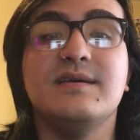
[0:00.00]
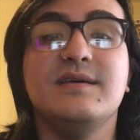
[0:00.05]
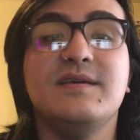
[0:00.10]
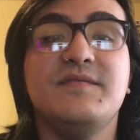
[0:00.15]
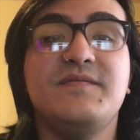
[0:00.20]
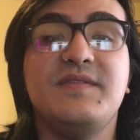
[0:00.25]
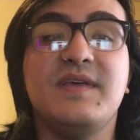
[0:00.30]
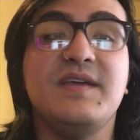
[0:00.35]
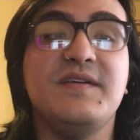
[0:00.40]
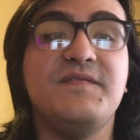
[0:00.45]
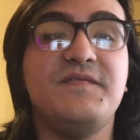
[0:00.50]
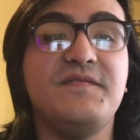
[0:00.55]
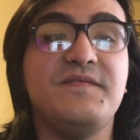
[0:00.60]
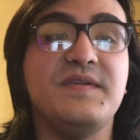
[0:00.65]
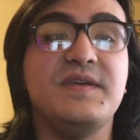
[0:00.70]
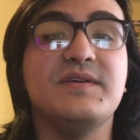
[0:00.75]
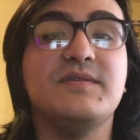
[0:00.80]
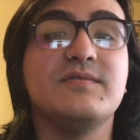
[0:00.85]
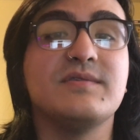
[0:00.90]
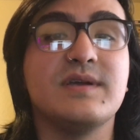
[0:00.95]
If they
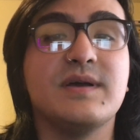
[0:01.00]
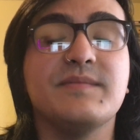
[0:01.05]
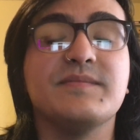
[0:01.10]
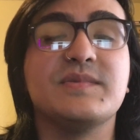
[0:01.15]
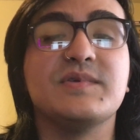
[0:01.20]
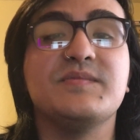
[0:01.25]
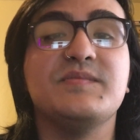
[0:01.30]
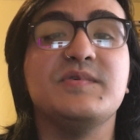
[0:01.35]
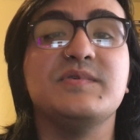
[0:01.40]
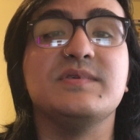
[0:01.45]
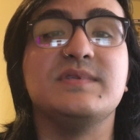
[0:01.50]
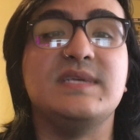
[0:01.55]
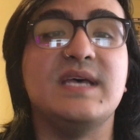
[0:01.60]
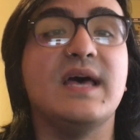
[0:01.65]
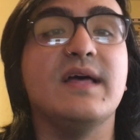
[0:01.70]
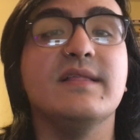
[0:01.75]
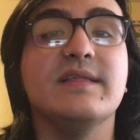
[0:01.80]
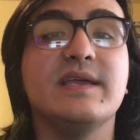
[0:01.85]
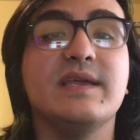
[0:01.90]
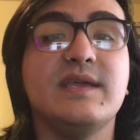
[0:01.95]
feel comfortable
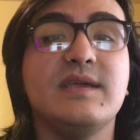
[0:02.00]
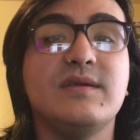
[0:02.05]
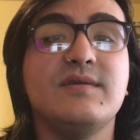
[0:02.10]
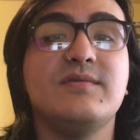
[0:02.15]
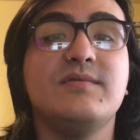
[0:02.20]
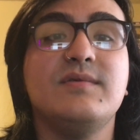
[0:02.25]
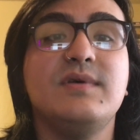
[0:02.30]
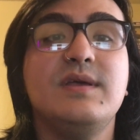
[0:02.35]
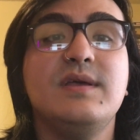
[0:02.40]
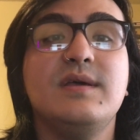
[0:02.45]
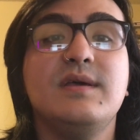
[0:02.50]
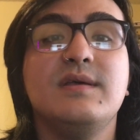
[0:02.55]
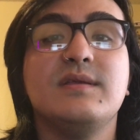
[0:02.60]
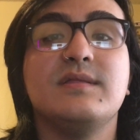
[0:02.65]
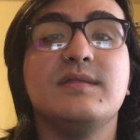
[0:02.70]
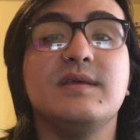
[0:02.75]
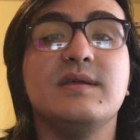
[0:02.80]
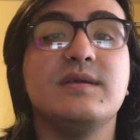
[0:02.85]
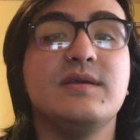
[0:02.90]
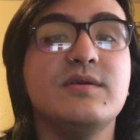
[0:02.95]
telling you,
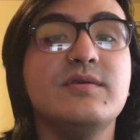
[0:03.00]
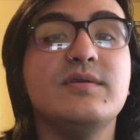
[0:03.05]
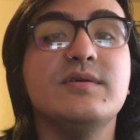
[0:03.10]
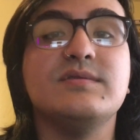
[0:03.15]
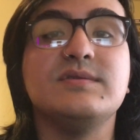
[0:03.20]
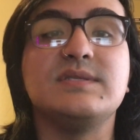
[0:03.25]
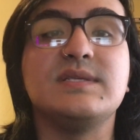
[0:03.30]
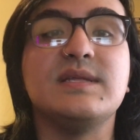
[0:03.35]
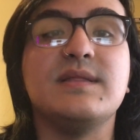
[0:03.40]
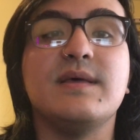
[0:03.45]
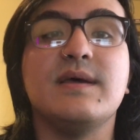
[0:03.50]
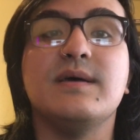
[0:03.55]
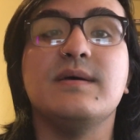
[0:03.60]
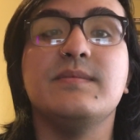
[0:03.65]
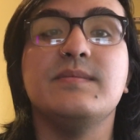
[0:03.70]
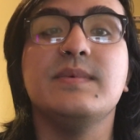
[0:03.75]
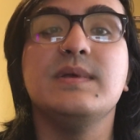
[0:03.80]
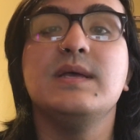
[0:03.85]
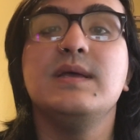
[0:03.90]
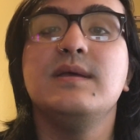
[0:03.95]
then kudos to
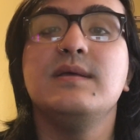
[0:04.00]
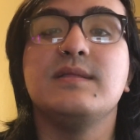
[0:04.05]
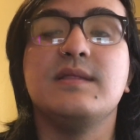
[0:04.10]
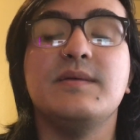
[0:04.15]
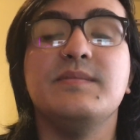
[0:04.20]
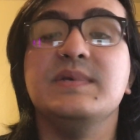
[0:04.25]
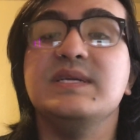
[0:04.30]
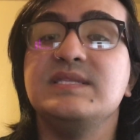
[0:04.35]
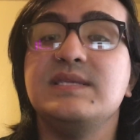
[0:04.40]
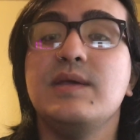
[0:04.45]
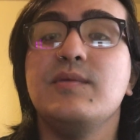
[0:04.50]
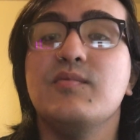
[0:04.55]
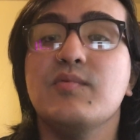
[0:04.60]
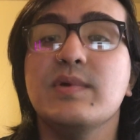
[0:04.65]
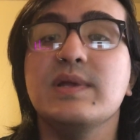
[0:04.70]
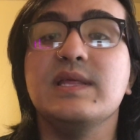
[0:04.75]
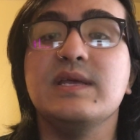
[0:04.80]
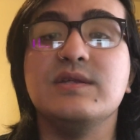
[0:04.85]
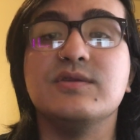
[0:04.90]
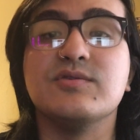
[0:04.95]
them. That means they
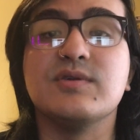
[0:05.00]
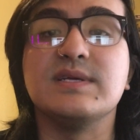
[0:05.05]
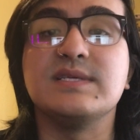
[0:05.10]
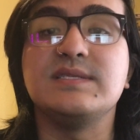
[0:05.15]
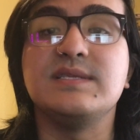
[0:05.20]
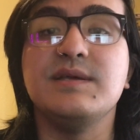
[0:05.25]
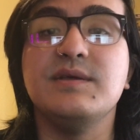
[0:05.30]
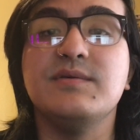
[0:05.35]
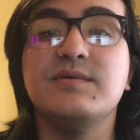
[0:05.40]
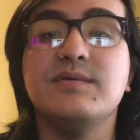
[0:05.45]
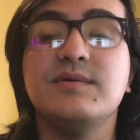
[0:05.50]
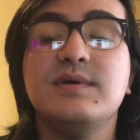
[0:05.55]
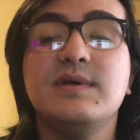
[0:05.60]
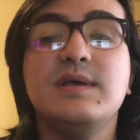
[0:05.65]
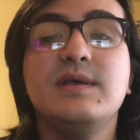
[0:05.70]
really trust you.